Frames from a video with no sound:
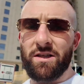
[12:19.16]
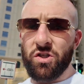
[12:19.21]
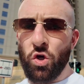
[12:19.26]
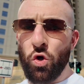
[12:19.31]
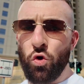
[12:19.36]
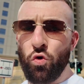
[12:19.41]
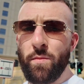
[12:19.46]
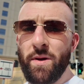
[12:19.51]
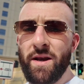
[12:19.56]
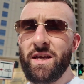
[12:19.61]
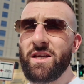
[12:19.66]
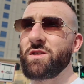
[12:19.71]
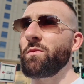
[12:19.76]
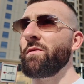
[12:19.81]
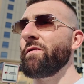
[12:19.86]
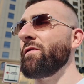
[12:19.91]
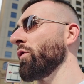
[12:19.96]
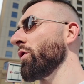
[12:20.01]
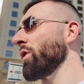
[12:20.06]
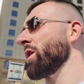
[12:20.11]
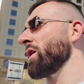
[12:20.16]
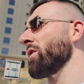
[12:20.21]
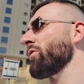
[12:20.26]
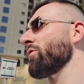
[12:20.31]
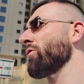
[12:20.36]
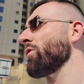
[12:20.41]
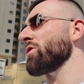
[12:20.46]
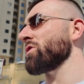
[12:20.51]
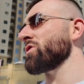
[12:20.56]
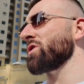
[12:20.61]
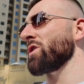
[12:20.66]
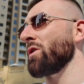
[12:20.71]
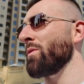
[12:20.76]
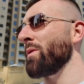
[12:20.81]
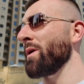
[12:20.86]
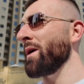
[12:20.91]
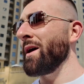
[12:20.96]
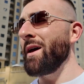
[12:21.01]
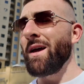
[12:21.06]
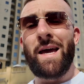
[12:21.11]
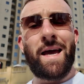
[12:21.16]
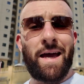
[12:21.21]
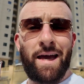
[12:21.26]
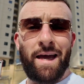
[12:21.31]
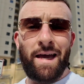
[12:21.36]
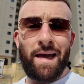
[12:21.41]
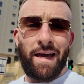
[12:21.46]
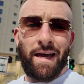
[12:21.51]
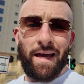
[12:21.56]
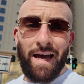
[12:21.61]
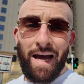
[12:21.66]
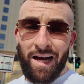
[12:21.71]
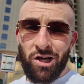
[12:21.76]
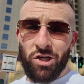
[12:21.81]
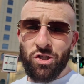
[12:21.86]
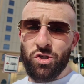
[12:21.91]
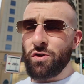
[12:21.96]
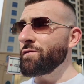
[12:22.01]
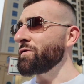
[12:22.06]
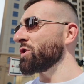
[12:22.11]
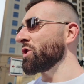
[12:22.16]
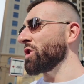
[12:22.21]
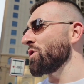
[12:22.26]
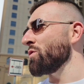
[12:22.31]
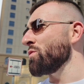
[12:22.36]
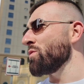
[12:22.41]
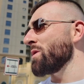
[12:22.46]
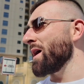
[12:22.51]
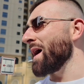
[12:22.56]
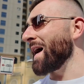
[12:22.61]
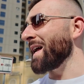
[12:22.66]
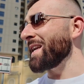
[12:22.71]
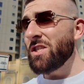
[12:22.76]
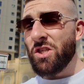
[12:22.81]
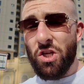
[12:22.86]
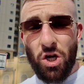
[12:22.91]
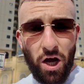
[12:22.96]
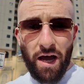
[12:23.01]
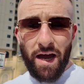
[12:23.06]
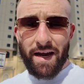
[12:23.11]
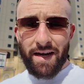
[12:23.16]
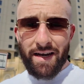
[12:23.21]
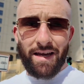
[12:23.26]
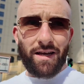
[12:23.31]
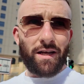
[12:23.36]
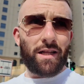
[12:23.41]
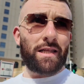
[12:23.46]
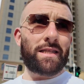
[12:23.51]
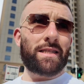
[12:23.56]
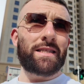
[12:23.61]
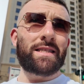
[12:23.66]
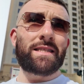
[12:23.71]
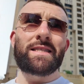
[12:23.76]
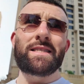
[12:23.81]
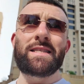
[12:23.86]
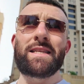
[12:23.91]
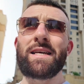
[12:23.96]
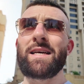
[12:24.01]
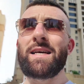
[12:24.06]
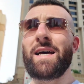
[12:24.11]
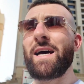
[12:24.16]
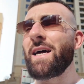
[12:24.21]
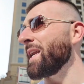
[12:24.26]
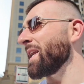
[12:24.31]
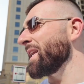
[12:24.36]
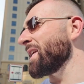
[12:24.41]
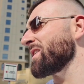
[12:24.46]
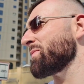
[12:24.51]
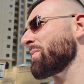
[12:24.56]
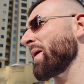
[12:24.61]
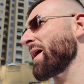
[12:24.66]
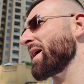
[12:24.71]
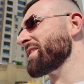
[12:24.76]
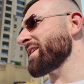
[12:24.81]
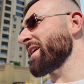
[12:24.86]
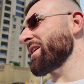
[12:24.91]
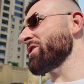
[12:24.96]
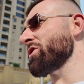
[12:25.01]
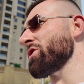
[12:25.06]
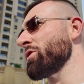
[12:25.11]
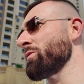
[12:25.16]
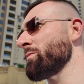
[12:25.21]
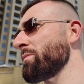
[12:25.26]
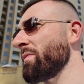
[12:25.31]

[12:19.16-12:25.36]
2 minutes before you can cross. So I got stuff to do, and it's not ideal. And I need to pay attention